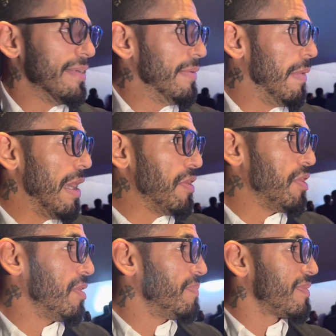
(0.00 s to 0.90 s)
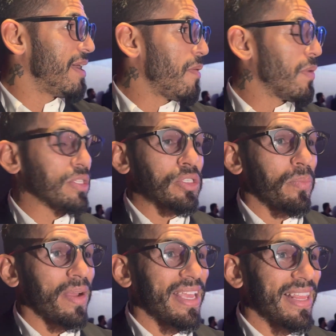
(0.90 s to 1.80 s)
Wow, you know, I was so
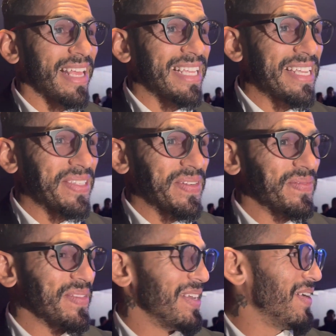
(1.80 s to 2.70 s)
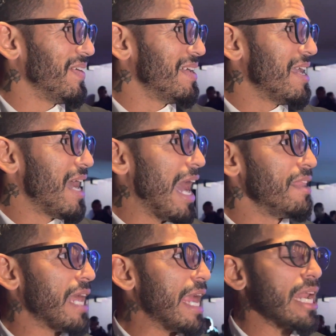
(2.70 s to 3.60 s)
surprised in that time too. You know,
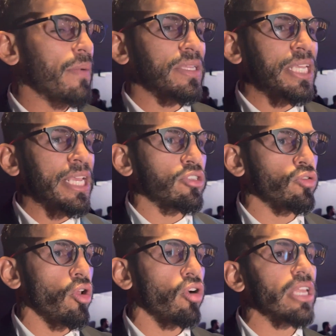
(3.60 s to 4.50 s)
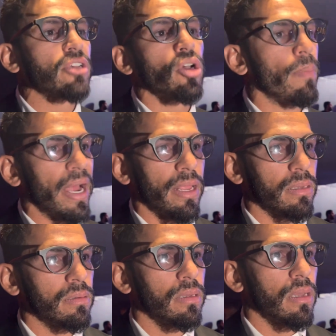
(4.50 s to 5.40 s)
I never think to knock down somebody.
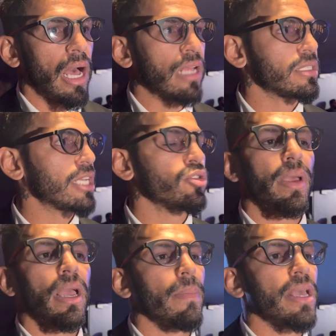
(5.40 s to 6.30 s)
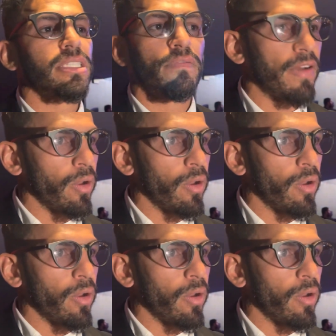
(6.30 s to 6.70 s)
I'm trying to make amazing fight